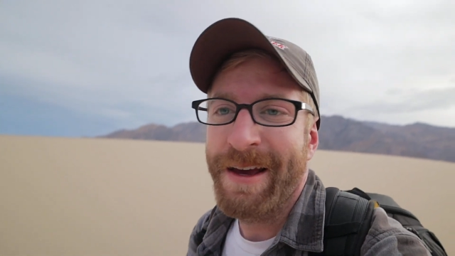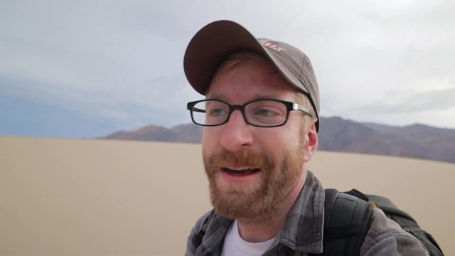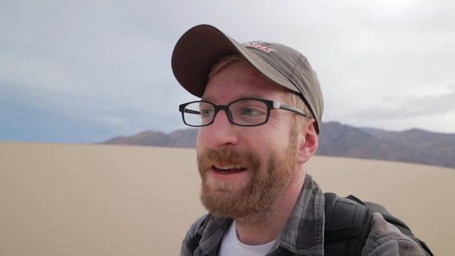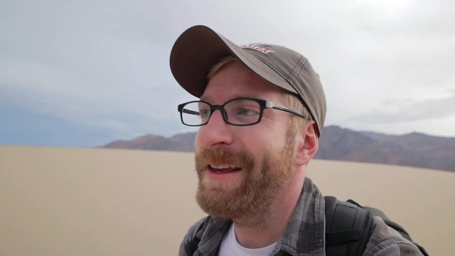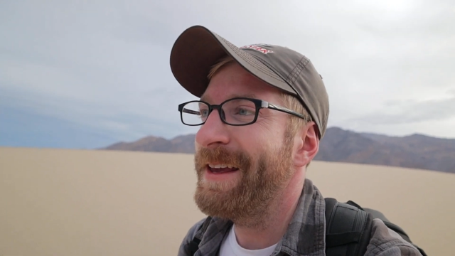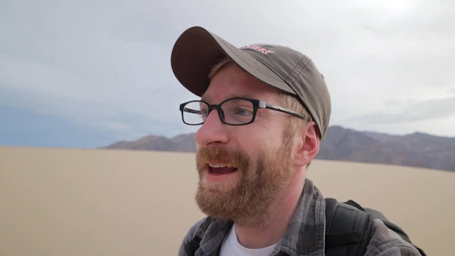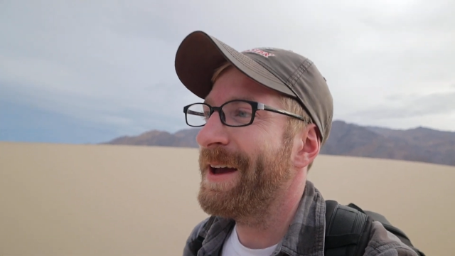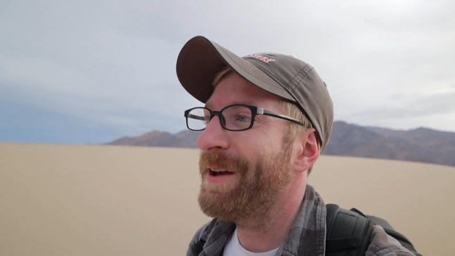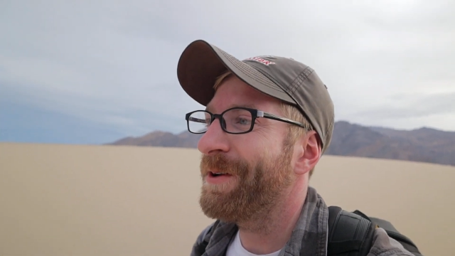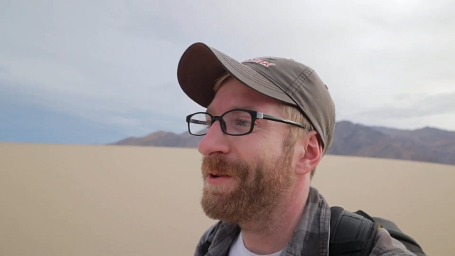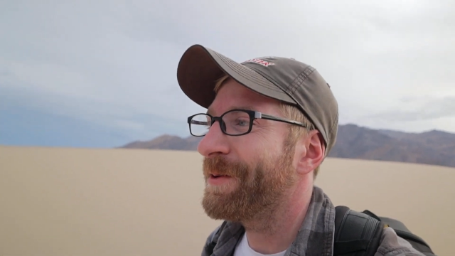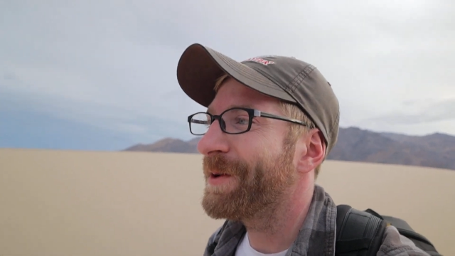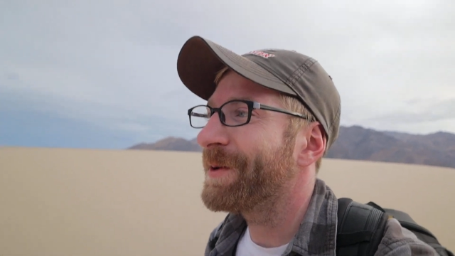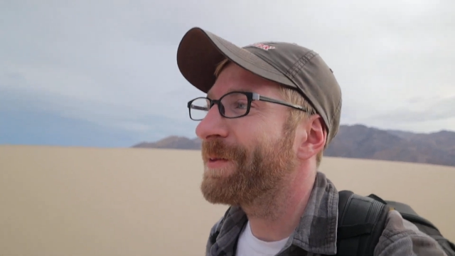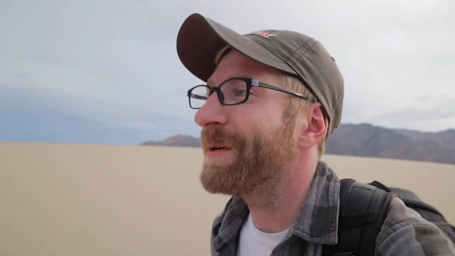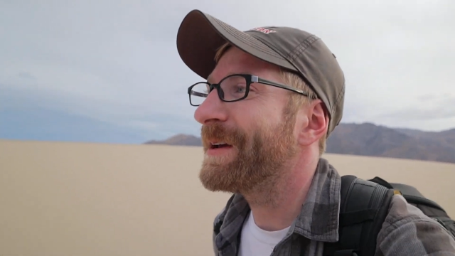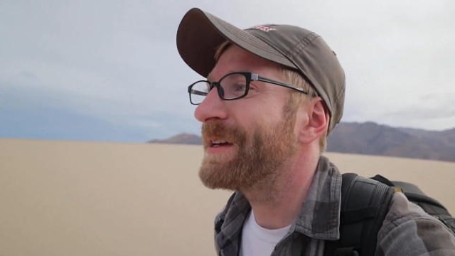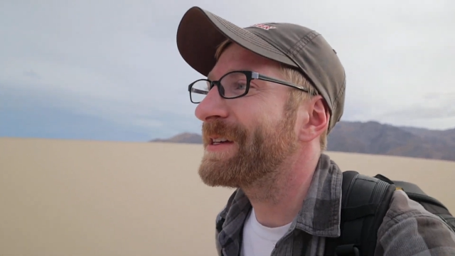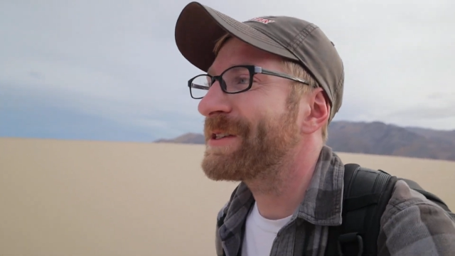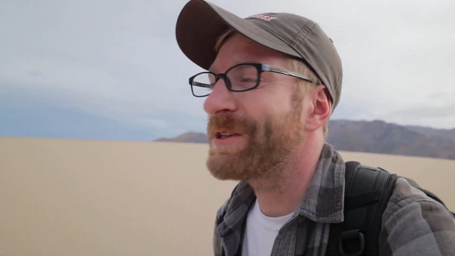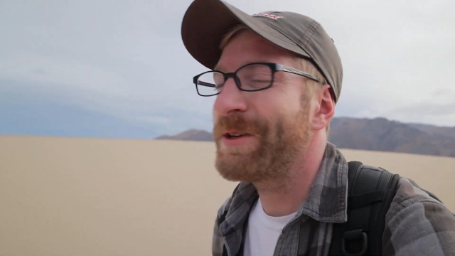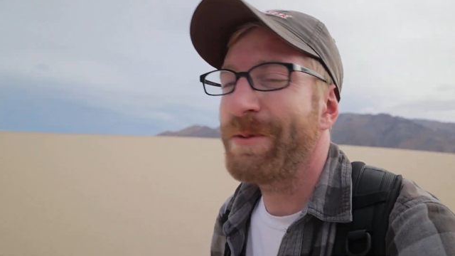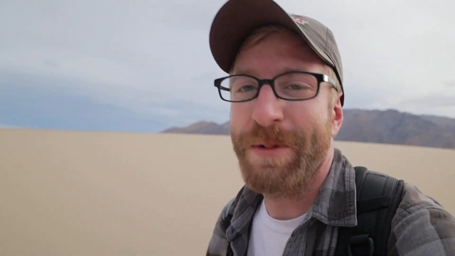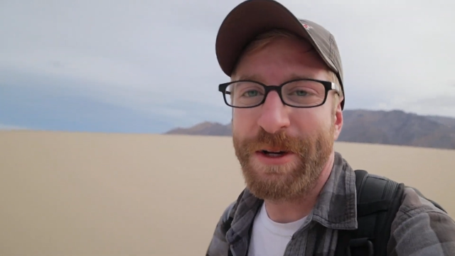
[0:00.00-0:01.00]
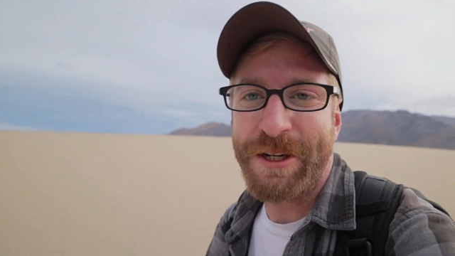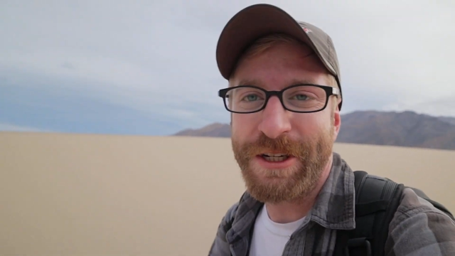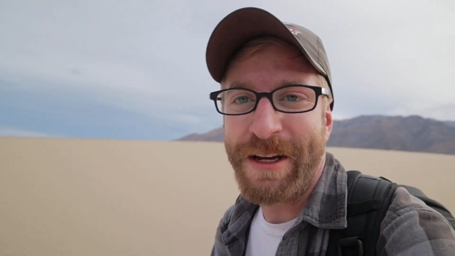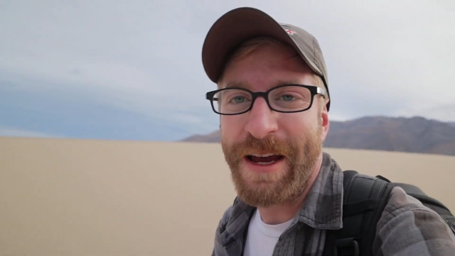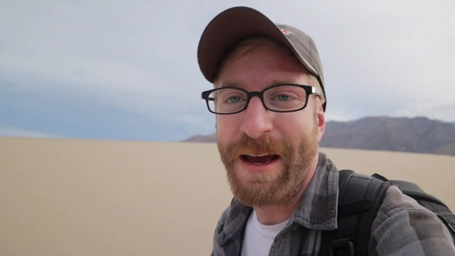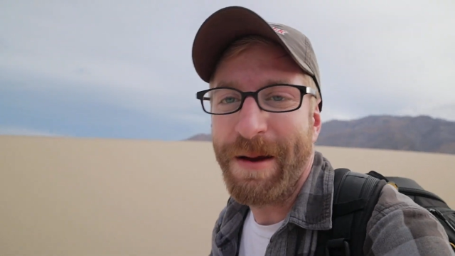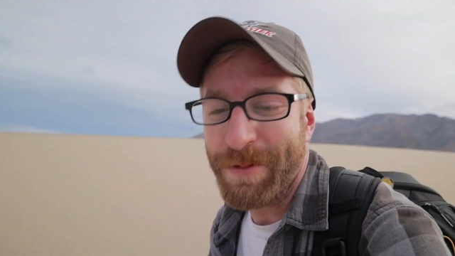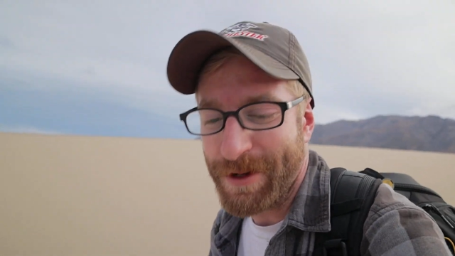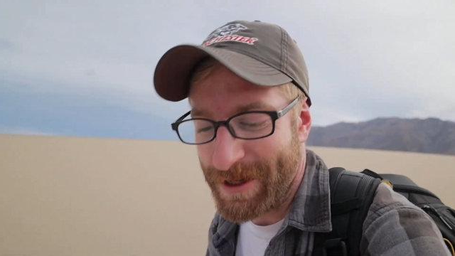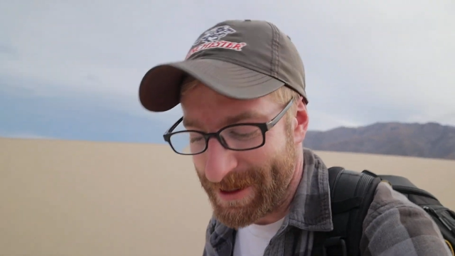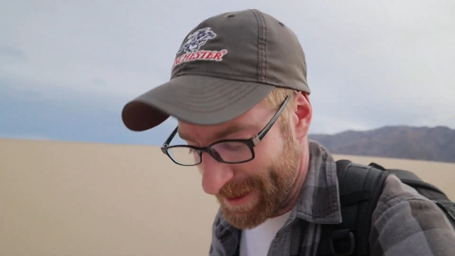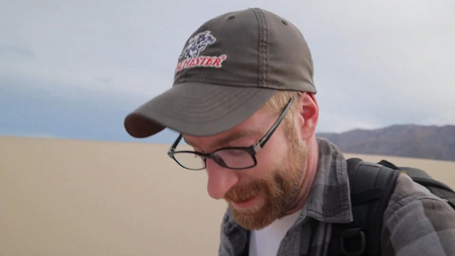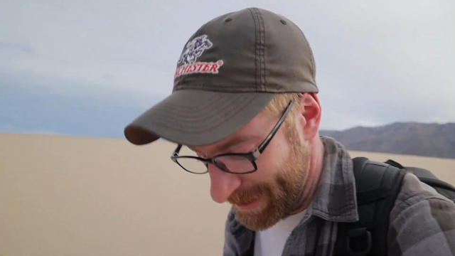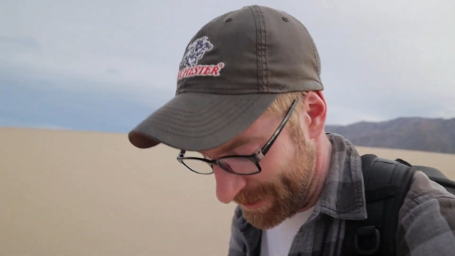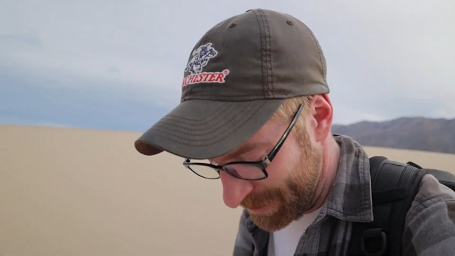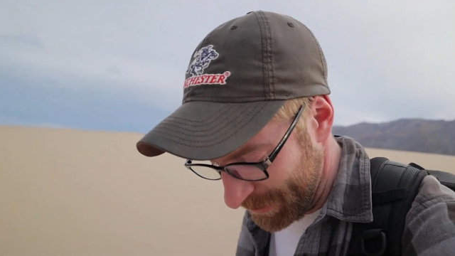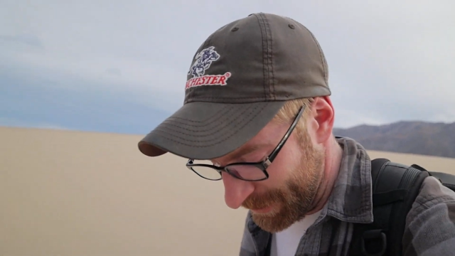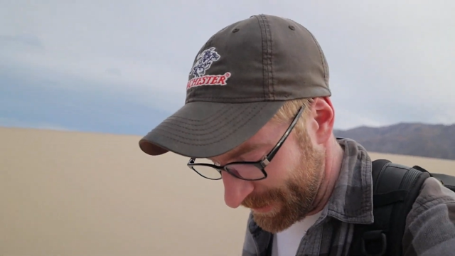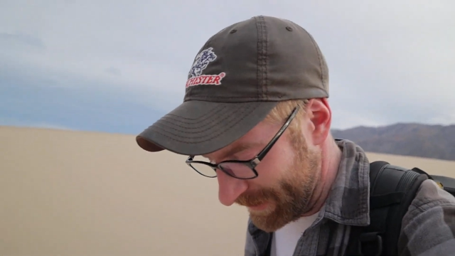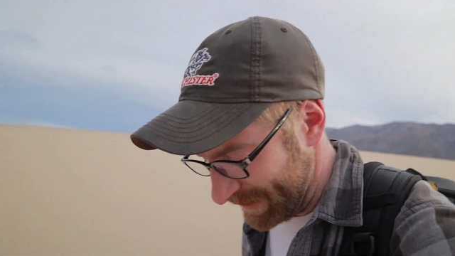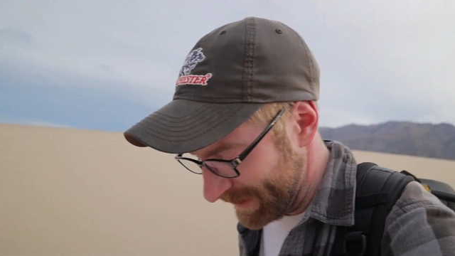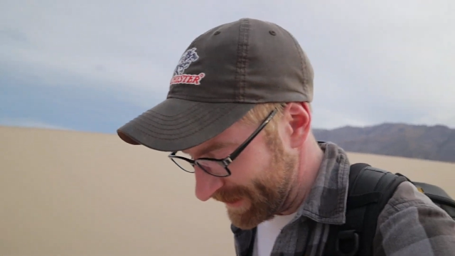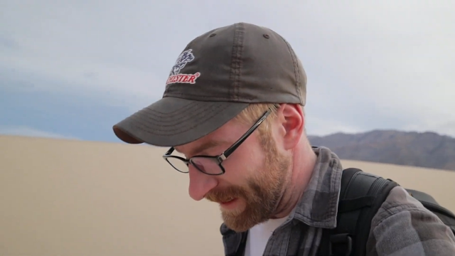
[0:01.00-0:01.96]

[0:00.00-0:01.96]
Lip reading: yeah, I don't want to waste too much time because I do want to